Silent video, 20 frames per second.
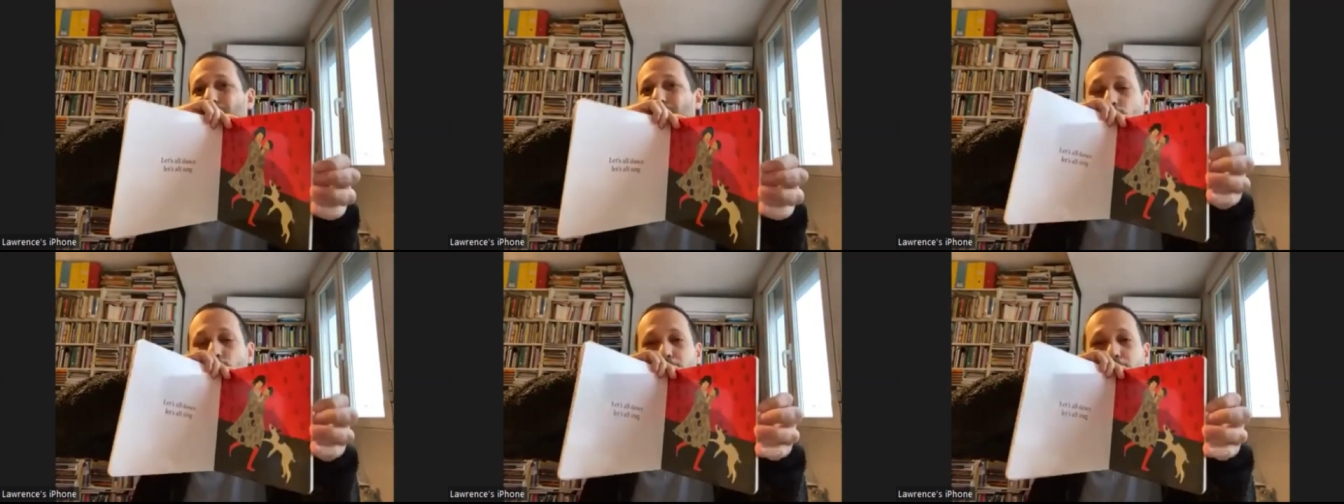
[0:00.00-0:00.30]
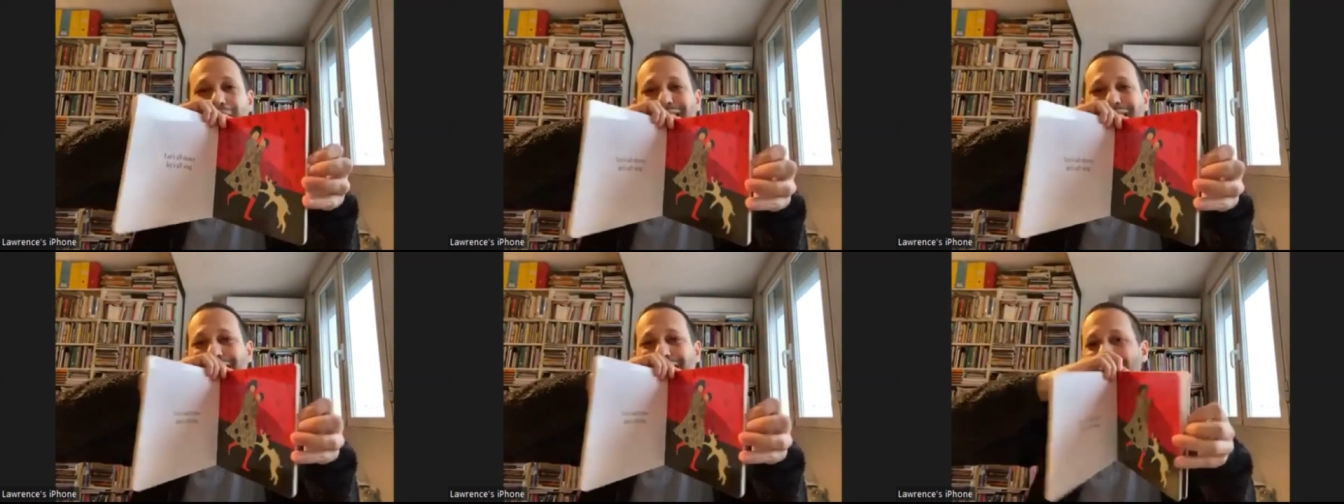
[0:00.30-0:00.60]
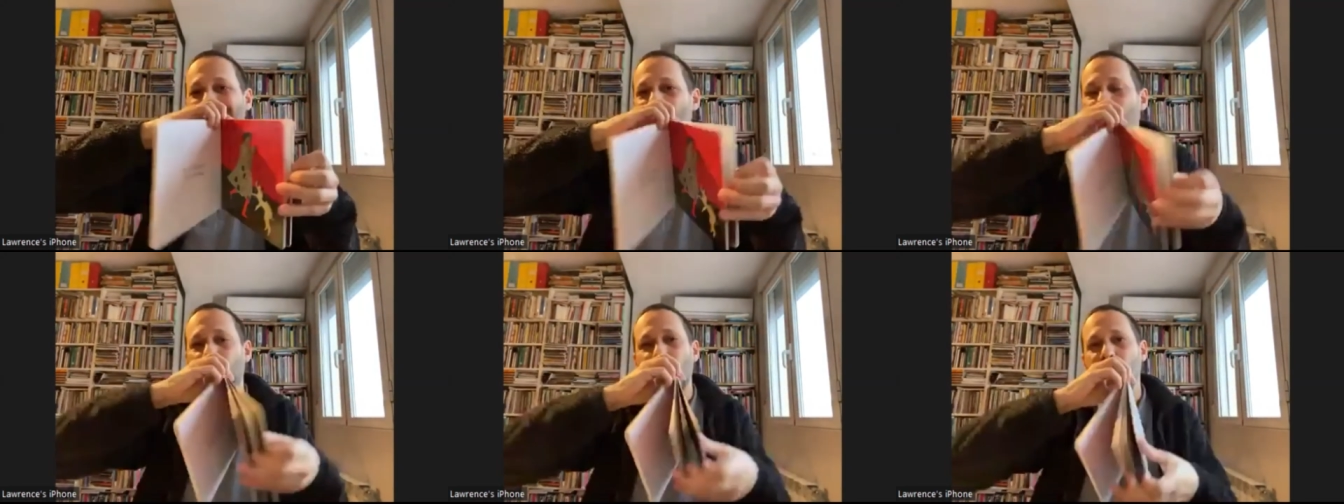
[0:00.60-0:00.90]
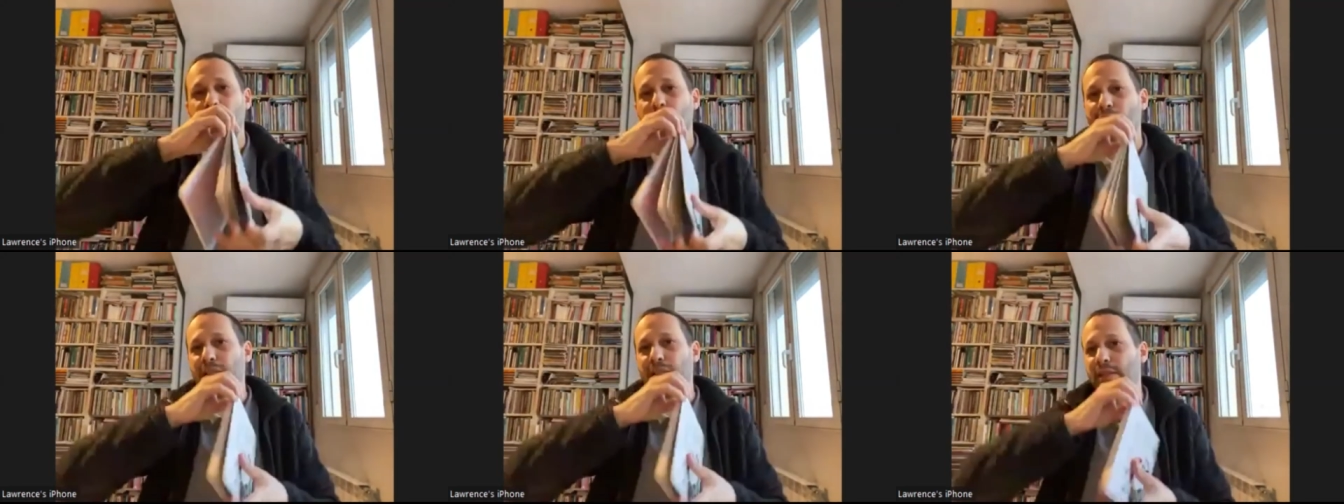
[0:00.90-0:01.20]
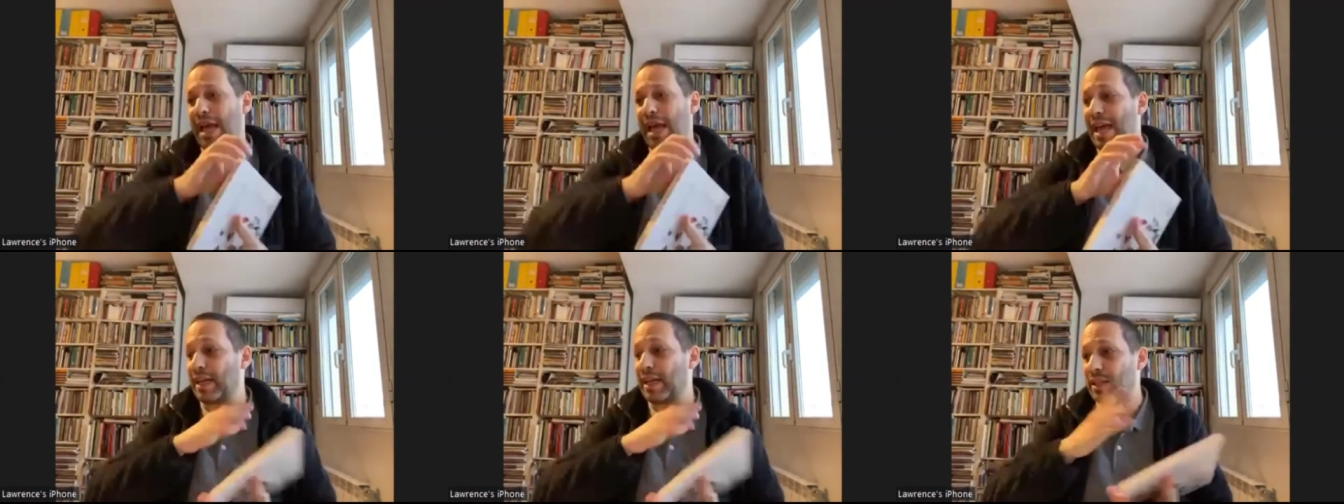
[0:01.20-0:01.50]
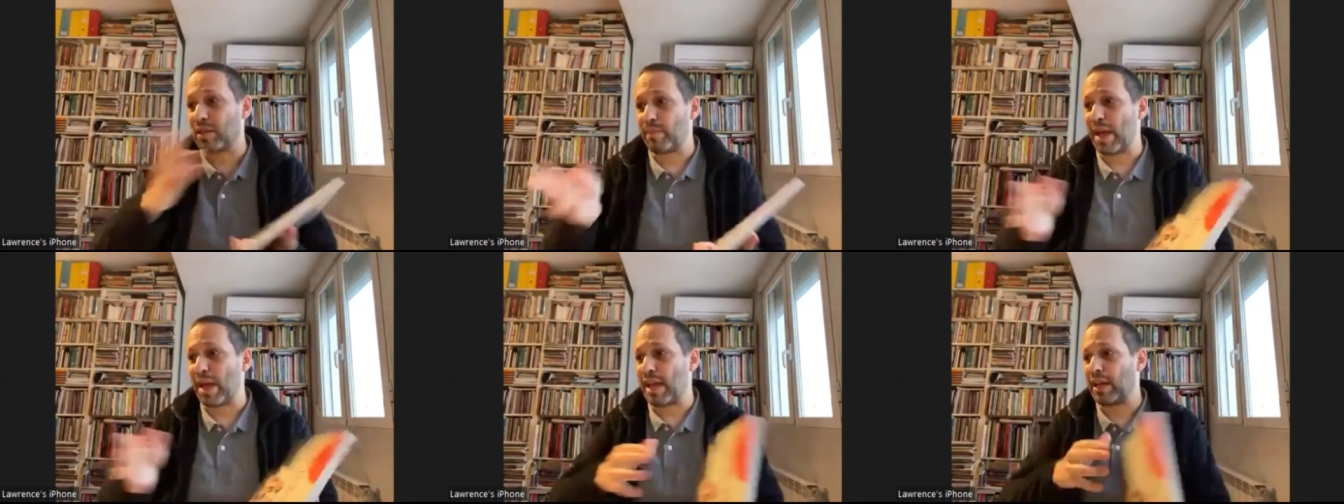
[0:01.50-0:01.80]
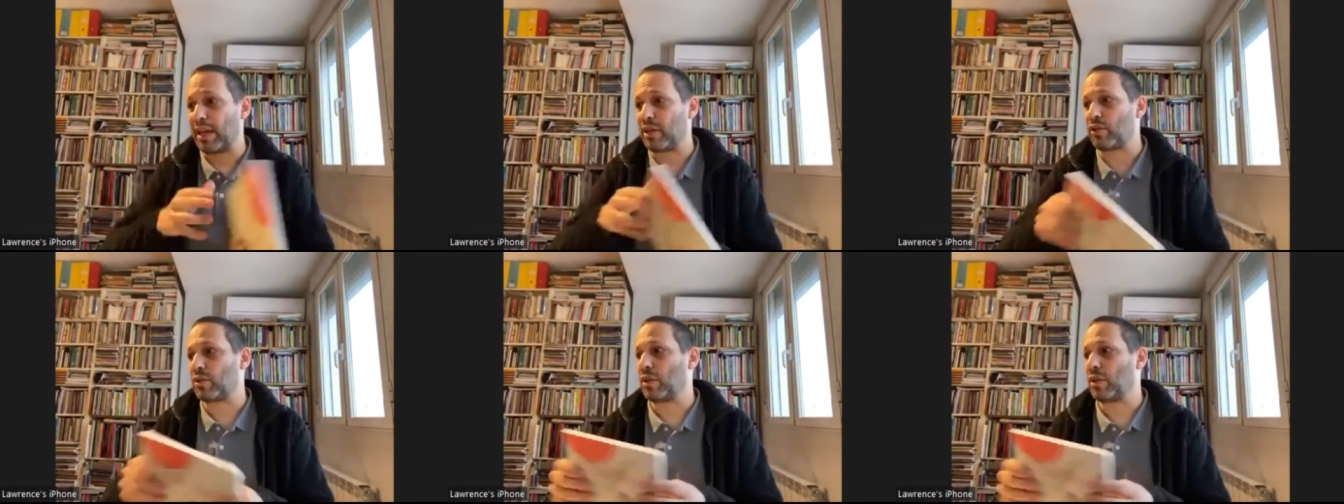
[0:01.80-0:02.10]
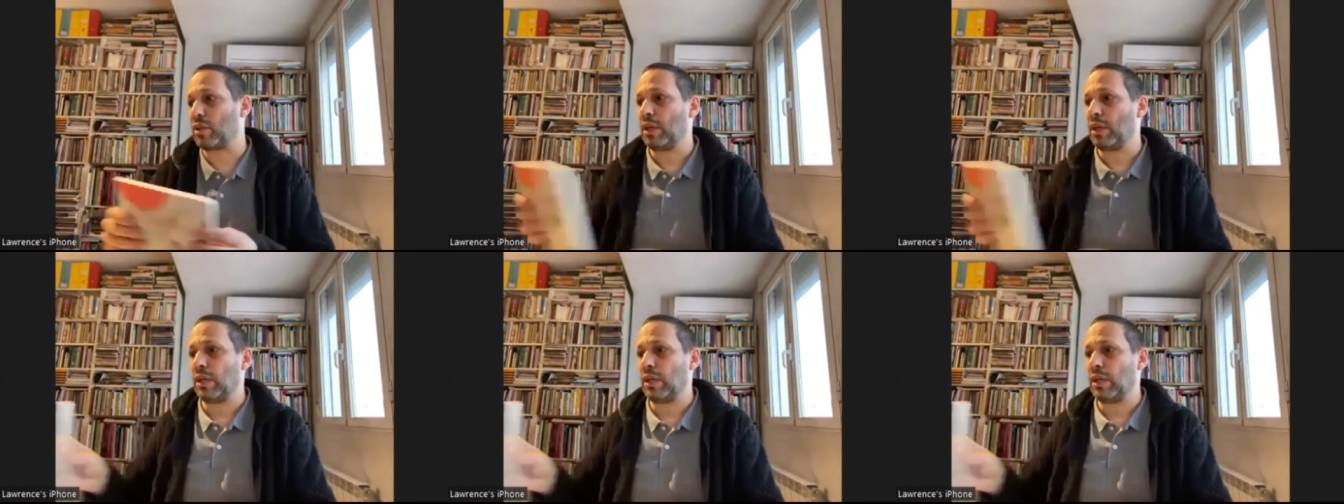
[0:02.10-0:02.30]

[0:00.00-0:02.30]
you is never addressed. And in Spanish,